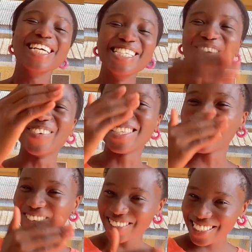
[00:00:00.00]
There was
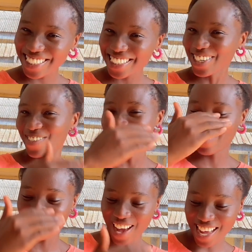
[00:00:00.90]
good, there was
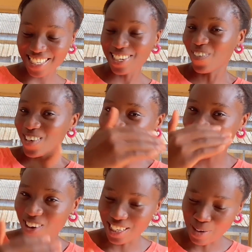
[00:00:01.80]
bad, there was
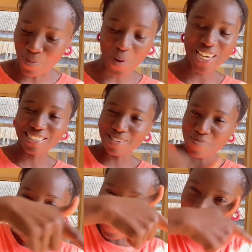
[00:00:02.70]
ugly. But in the
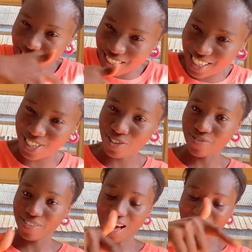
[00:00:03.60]
midst
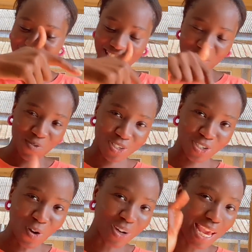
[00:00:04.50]
of that, there was
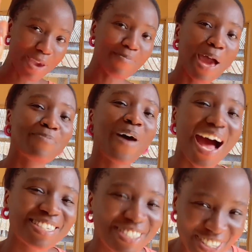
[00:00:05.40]
God. Amen,
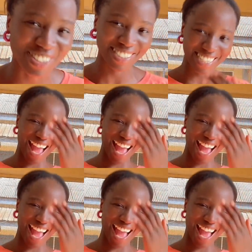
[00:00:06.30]
Pastor.